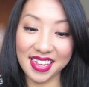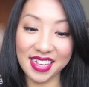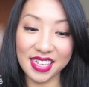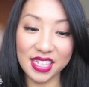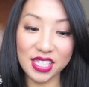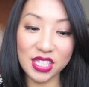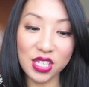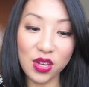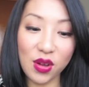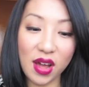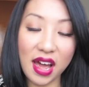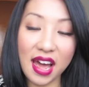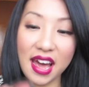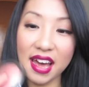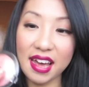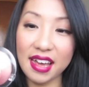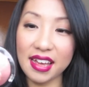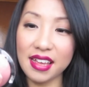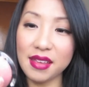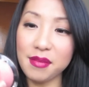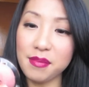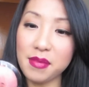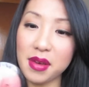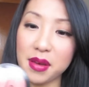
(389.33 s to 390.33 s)
So
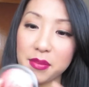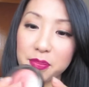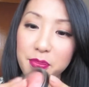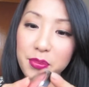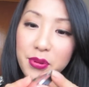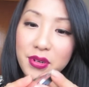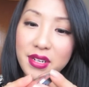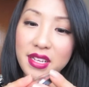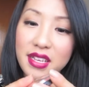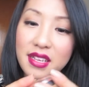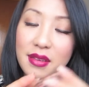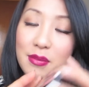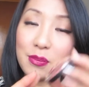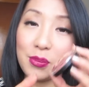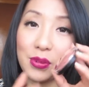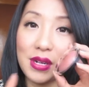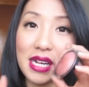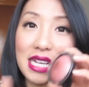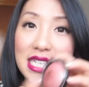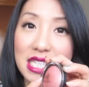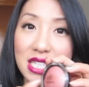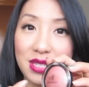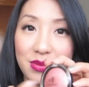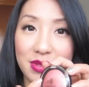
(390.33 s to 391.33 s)
I'm pretty
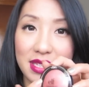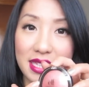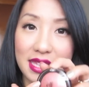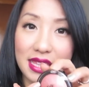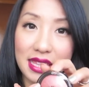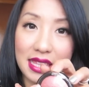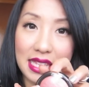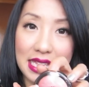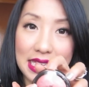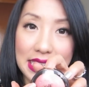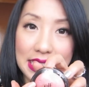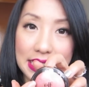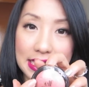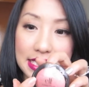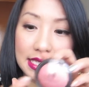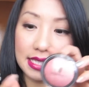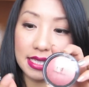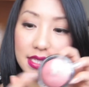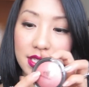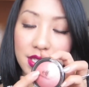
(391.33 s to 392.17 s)
impressed with these.